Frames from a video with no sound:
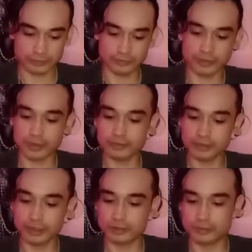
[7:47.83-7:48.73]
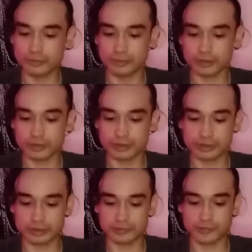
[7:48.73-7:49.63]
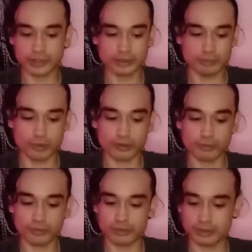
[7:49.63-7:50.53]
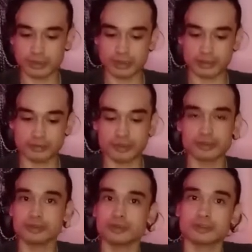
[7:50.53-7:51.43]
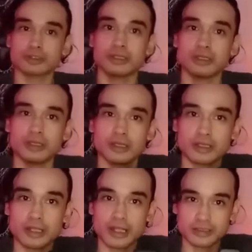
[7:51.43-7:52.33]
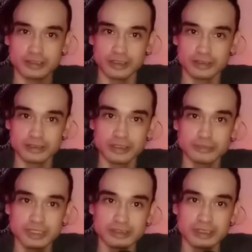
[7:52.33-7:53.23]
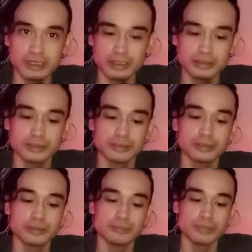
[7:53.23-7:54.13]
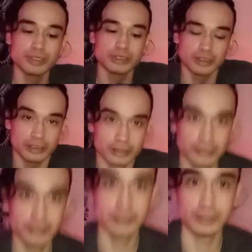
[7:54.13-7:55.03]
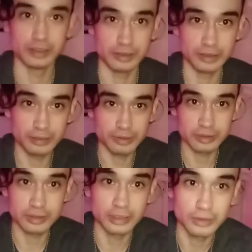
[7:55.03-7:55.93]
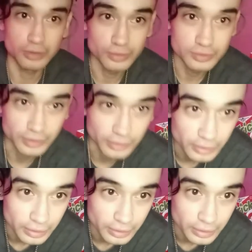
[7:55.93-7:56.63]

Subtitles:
Very cool. It's fairly portable, because you can see it has like a slim design, but let me just get closer